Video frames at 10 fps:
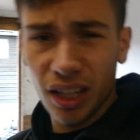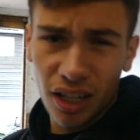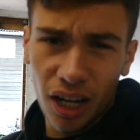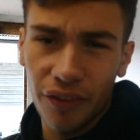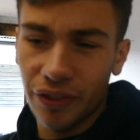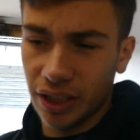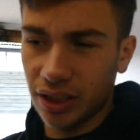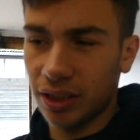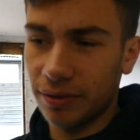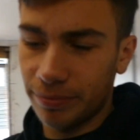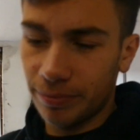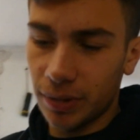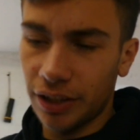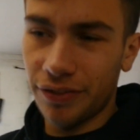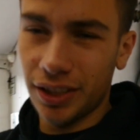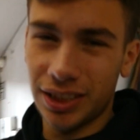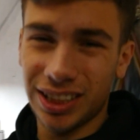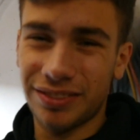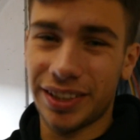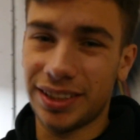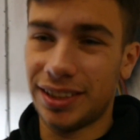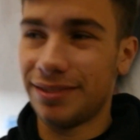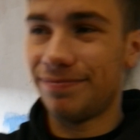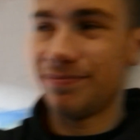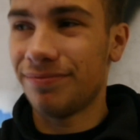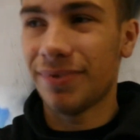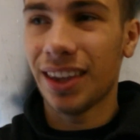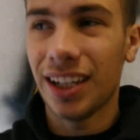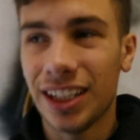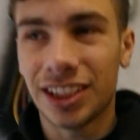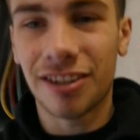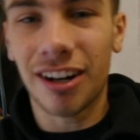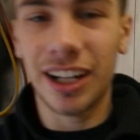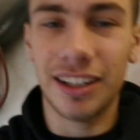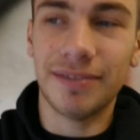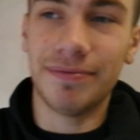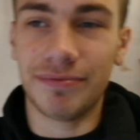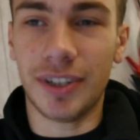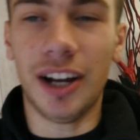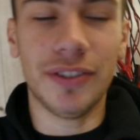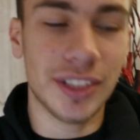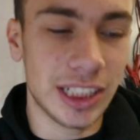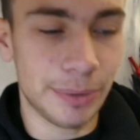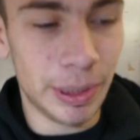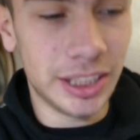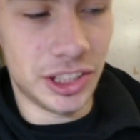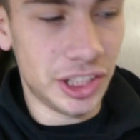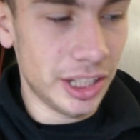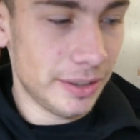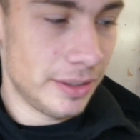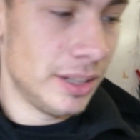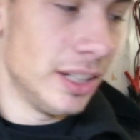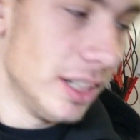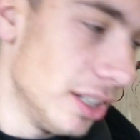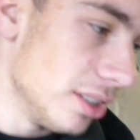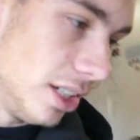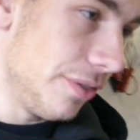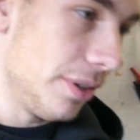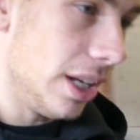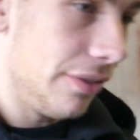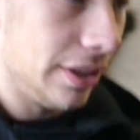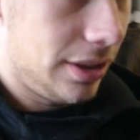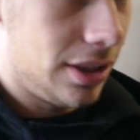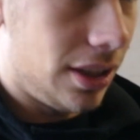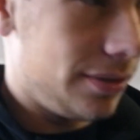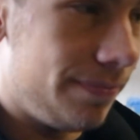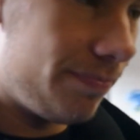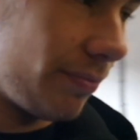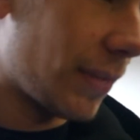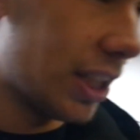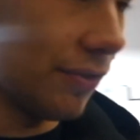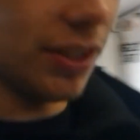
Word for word: car things, E36 things, it's great. Half of you say it's a piece of shit, half of you love it, so this is